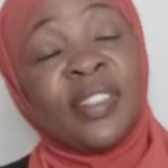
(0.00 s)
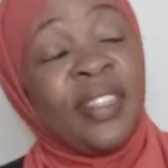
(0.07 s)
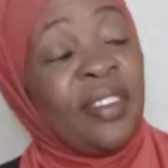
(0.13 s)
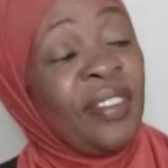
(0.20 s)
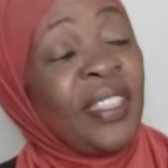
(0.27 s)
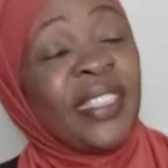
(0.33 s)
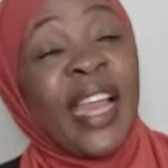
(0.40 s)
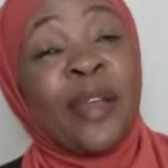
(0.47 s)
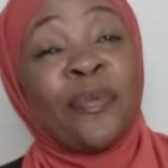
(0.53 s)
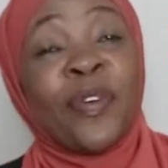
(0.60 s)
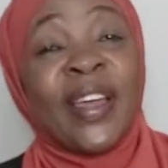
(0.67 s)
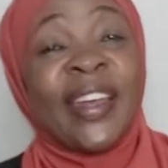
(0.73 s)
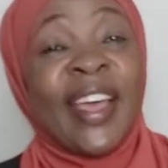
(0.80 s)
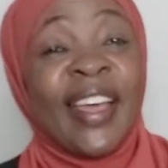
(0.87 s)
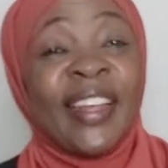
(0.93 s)
Rich Dad
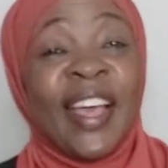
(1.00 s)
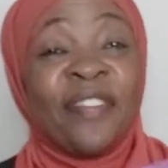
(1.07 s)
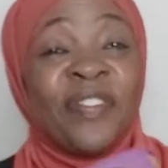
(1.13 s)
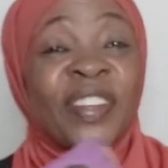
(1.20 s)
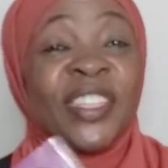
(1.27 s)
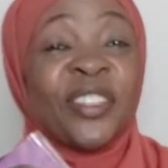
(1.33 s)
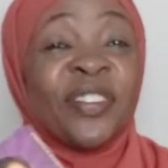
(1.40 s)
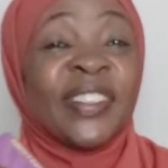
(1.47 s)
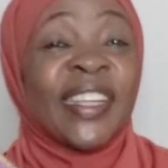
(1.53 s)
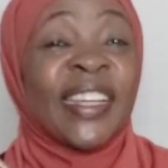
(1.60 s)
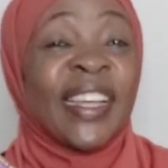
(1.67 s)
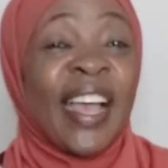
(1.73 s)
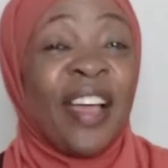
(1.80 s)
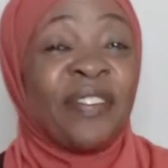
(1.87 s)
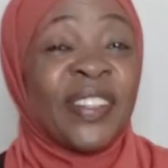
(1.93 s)
Poor Dad, I finished recently.
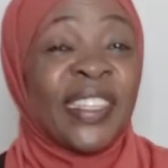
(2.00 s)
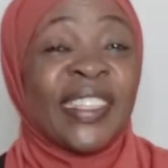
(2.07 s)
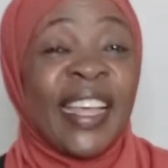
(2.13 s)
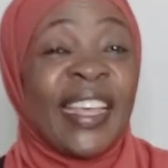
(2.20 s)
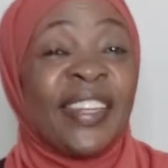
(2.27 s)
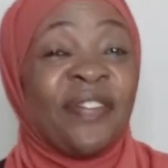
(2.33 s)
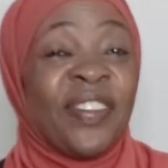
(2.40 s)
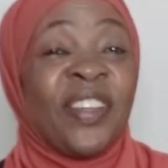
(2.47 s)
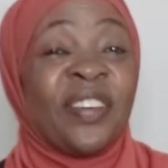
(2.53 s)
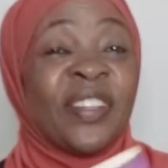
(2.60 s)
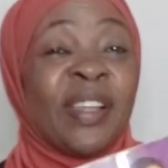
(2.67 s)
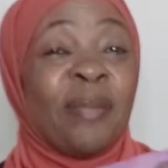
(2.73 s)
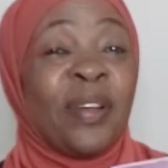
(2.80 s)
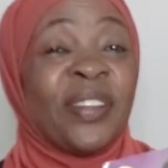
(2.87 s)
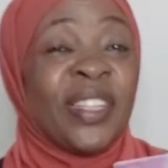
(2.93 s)
I have 68
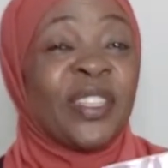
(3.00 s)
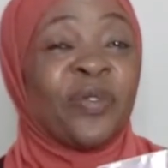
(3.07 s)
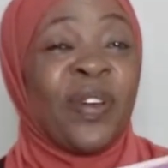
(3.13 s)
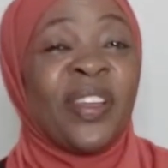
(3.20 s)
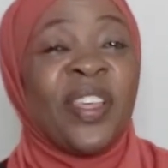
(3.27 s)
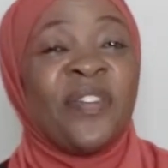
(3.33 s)
videos about this one.